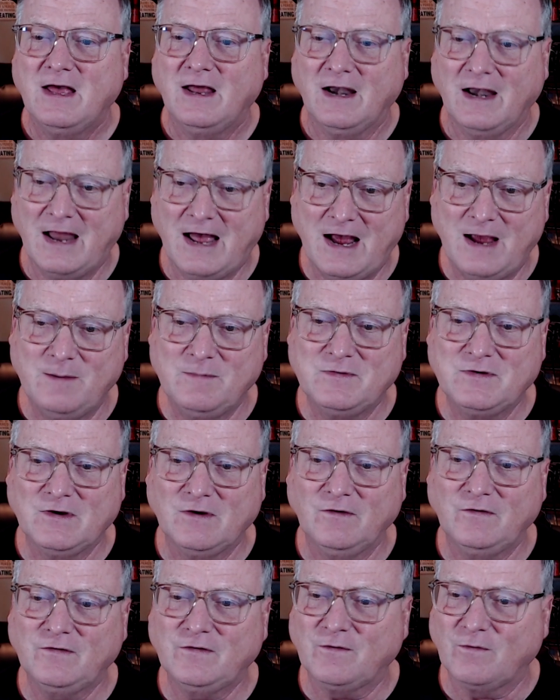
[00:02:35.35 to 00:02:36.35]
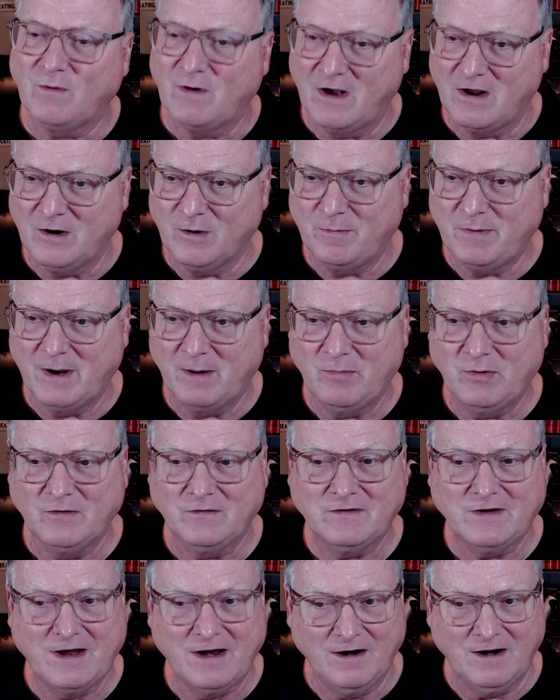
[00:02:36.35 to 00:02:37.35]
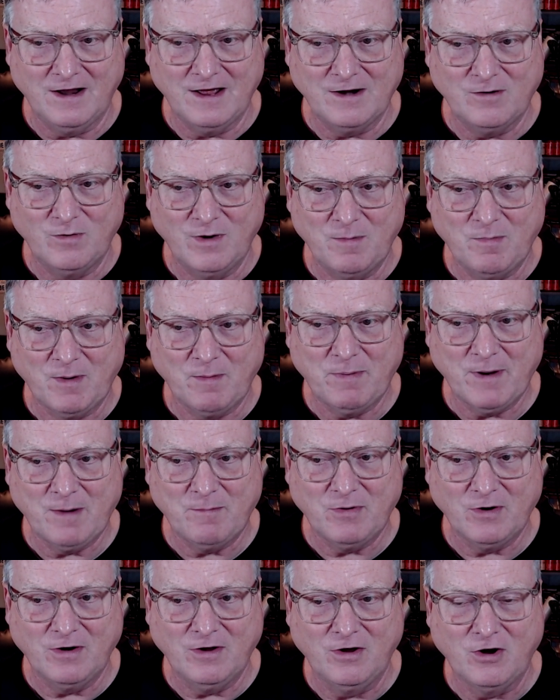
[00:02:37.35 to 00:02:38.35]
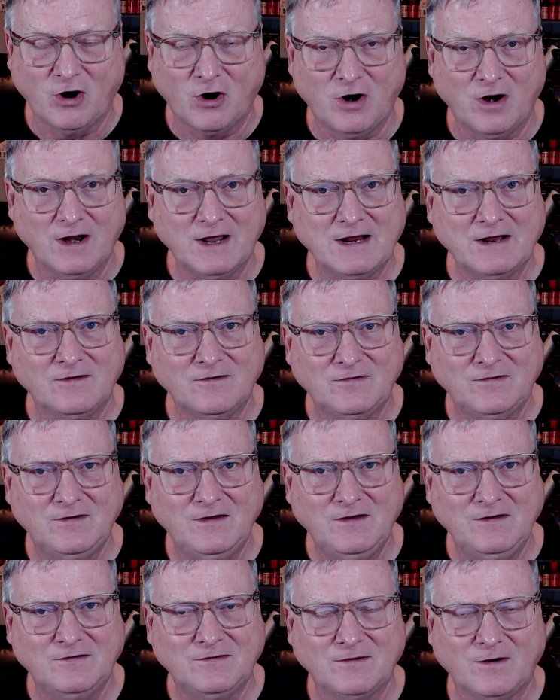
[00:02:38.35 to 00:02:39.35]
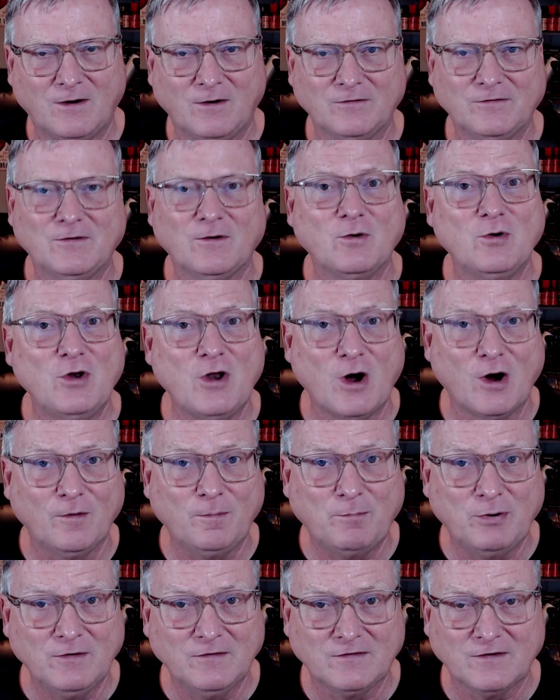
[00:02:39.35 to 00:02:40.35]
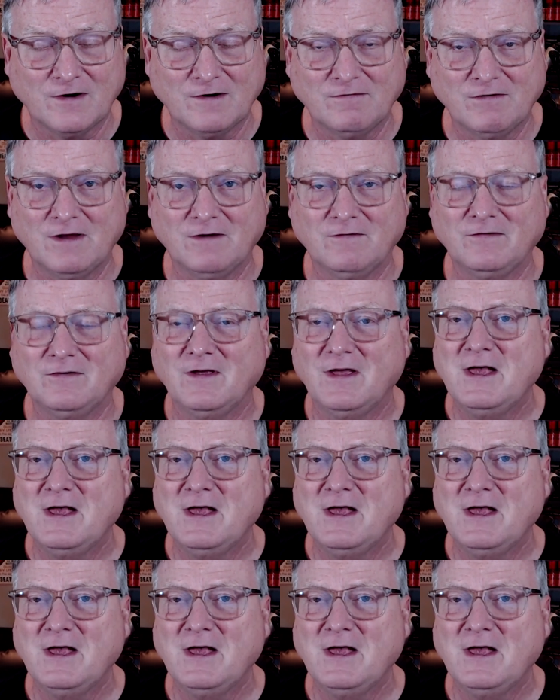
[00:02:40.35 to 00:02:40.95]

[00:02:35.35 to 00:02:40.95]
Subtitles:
lime juice, serrano peppers, Carolina Reaper pepper, garlic, and sea salt. So no preservatives,